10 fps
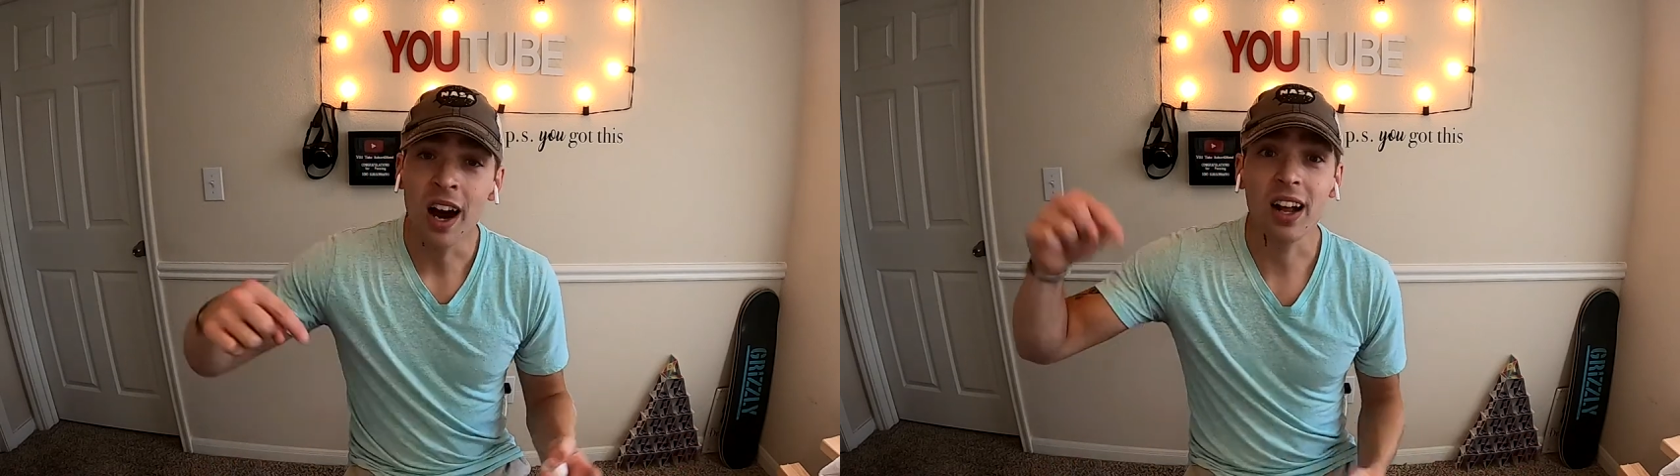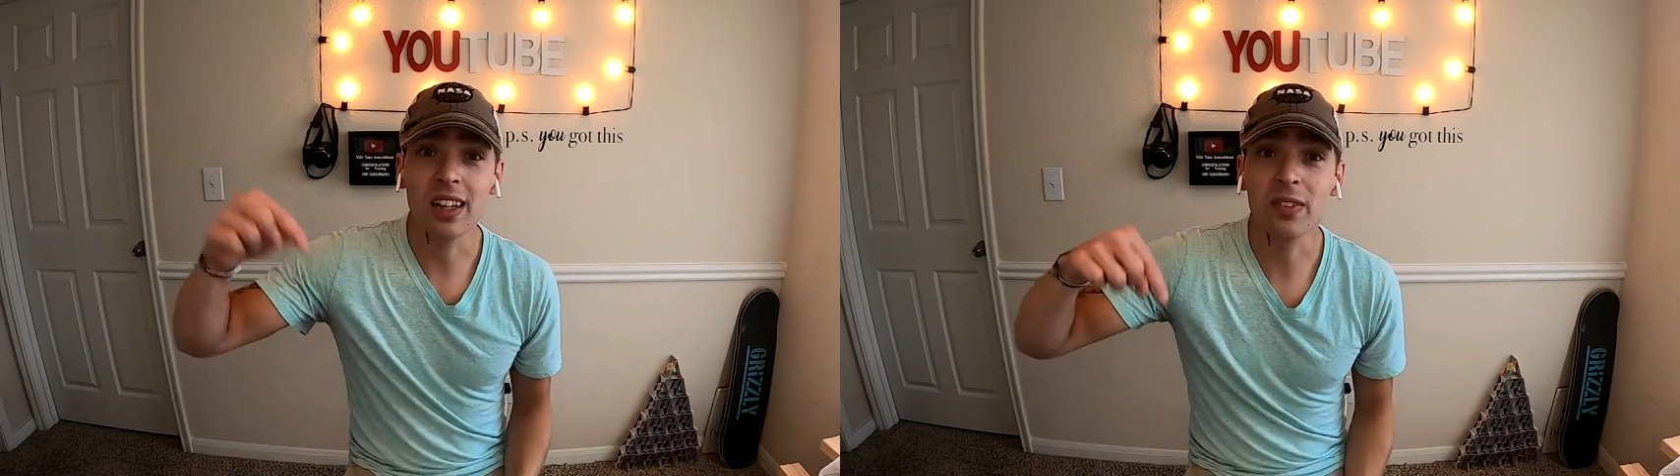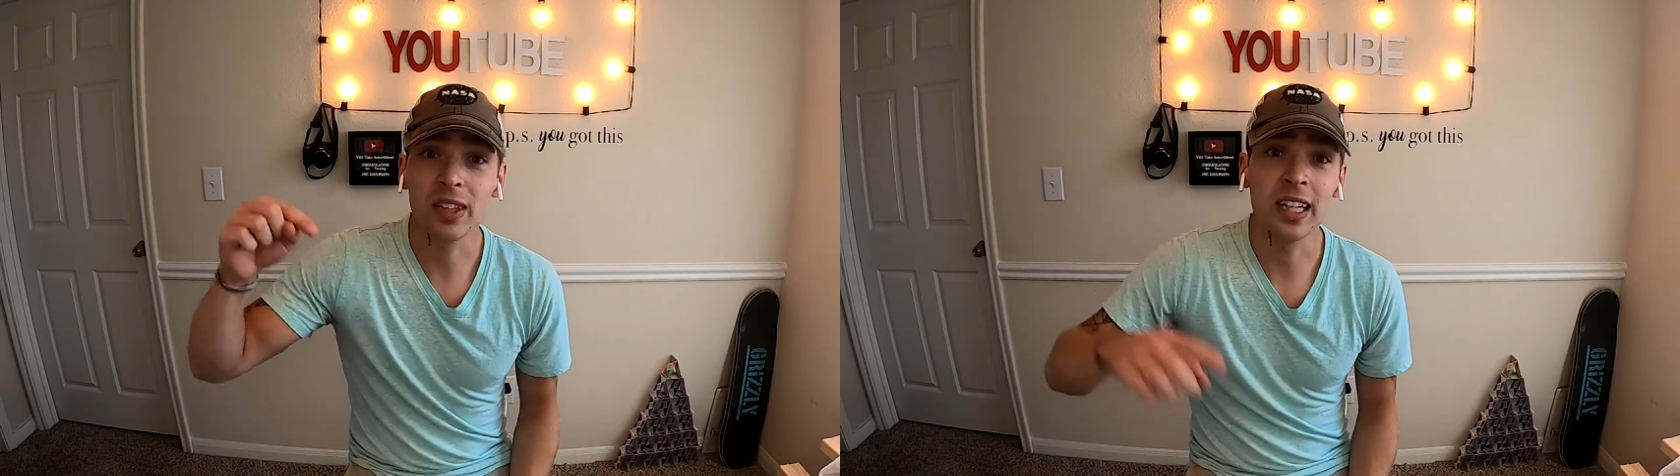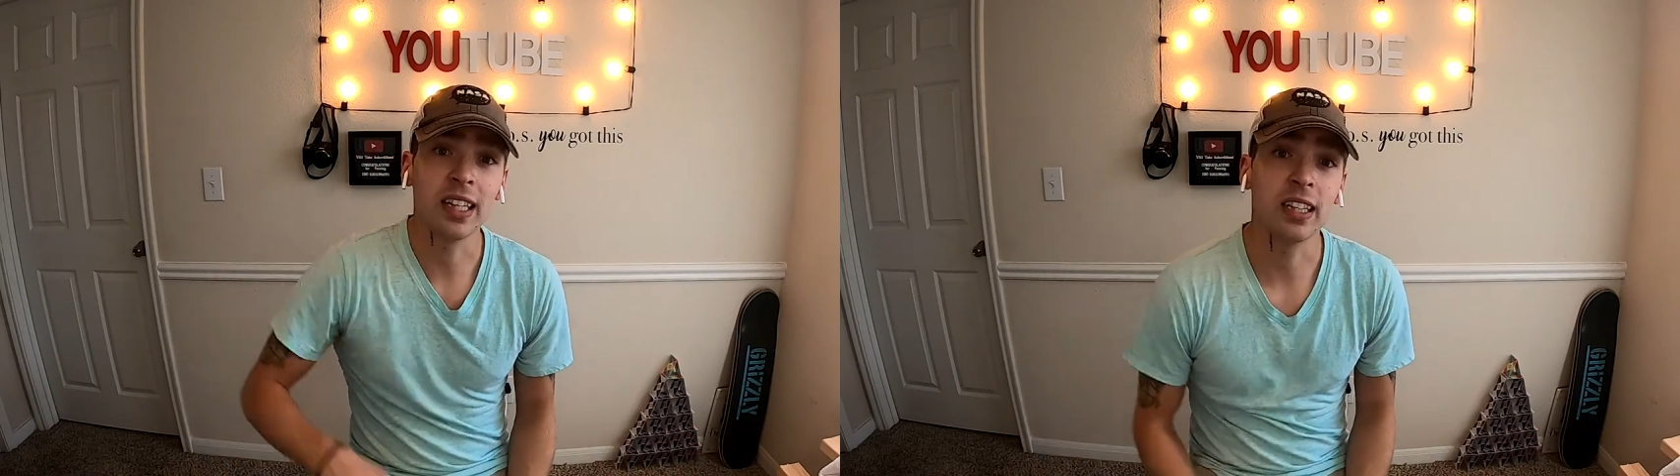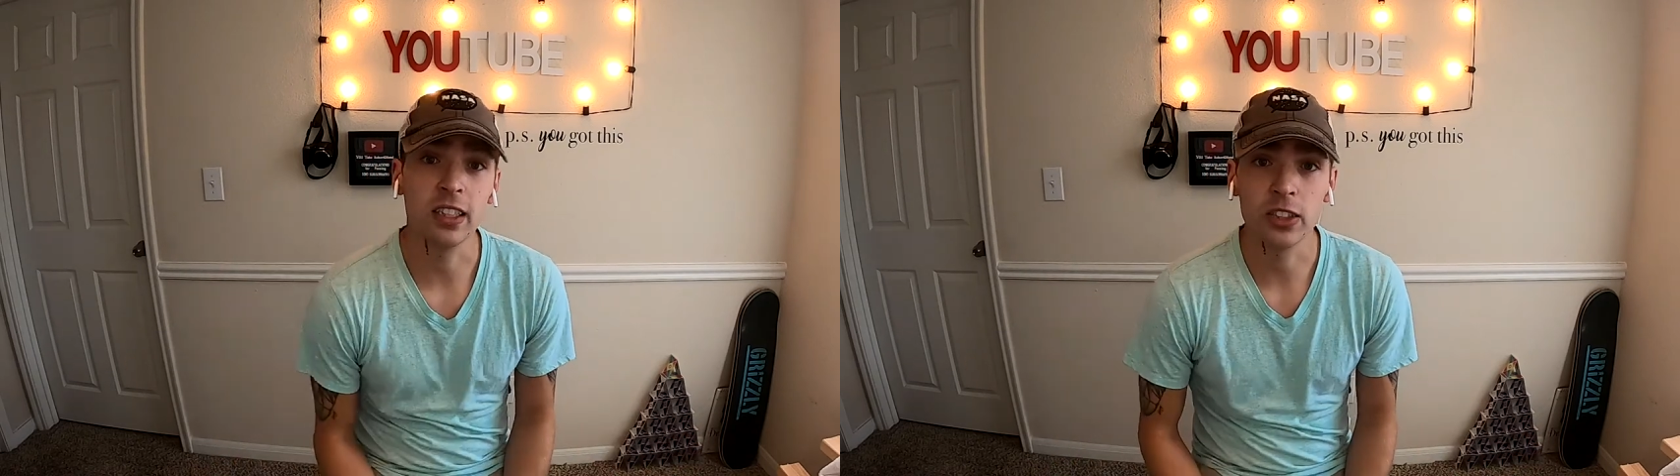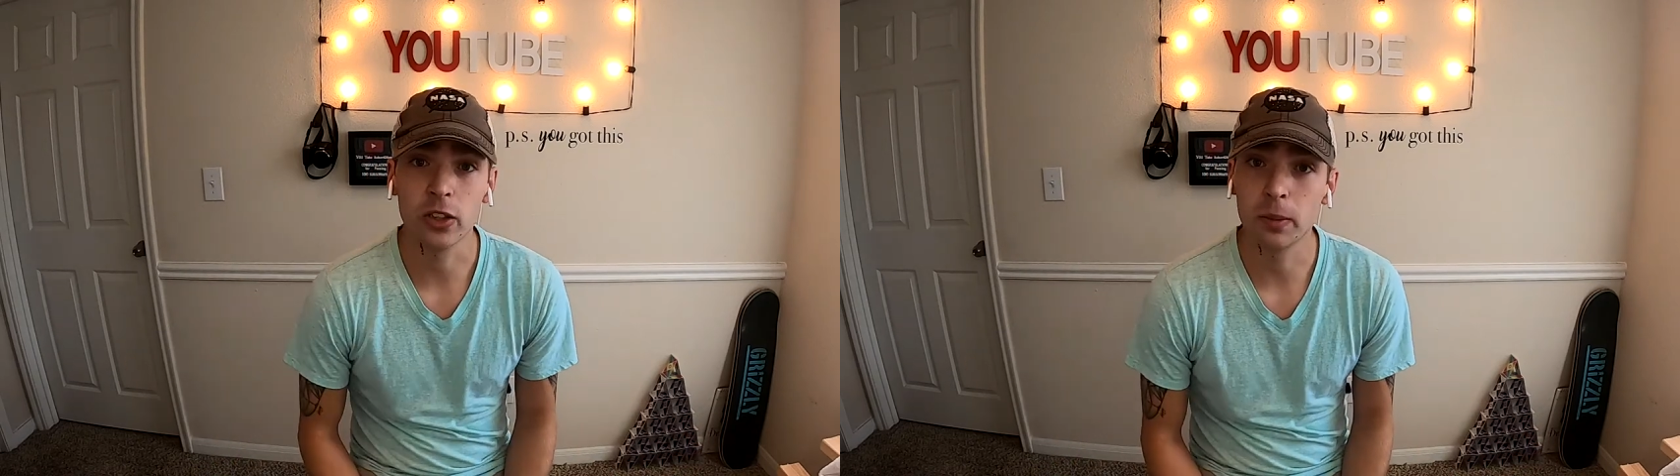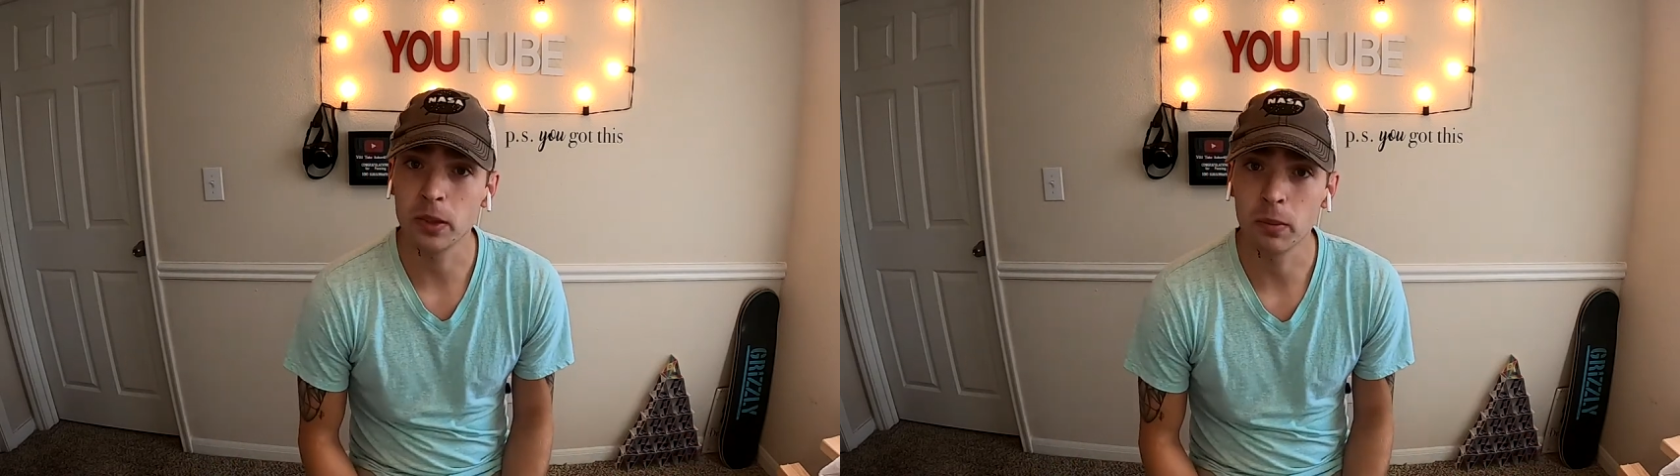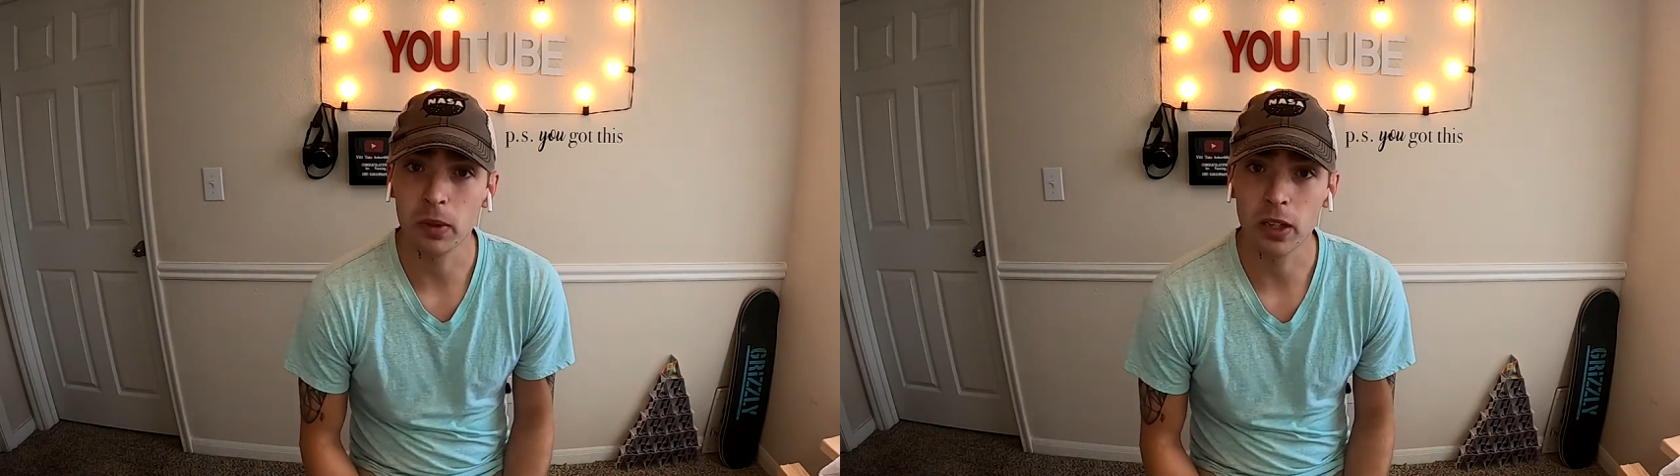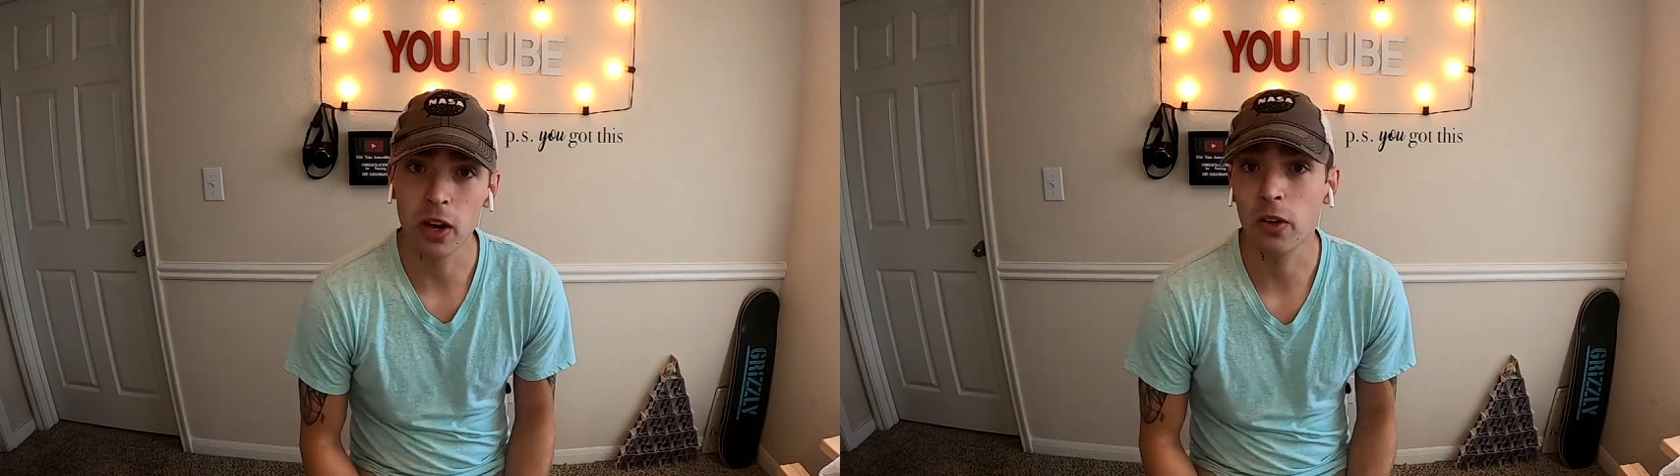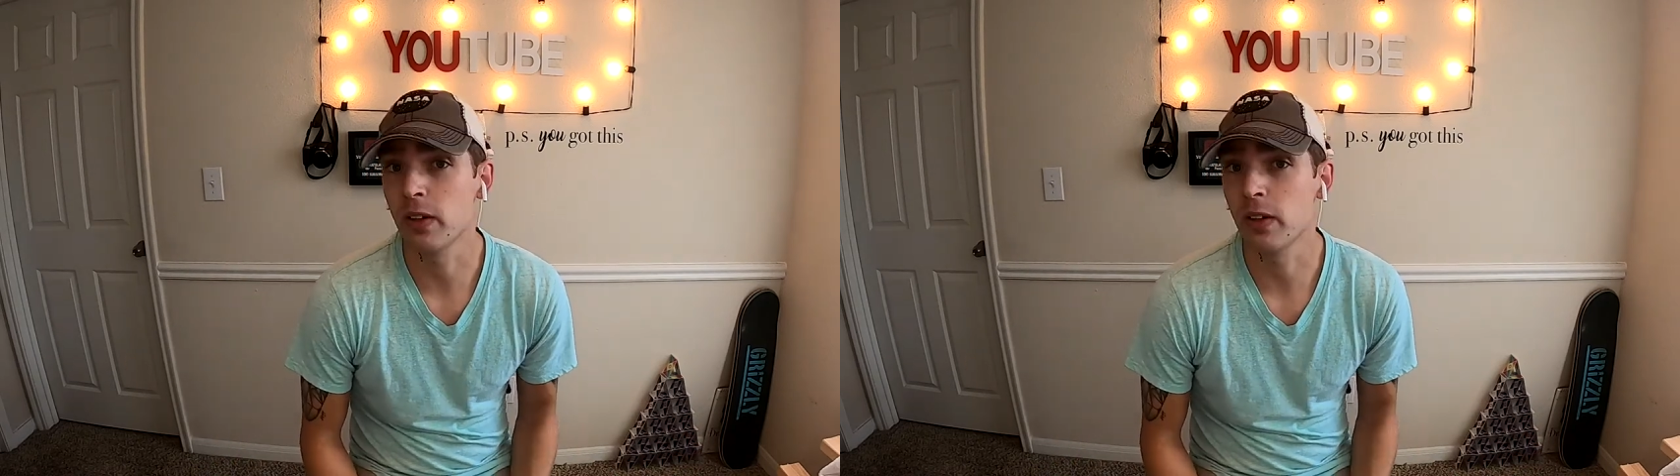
I'll leave a link in the description below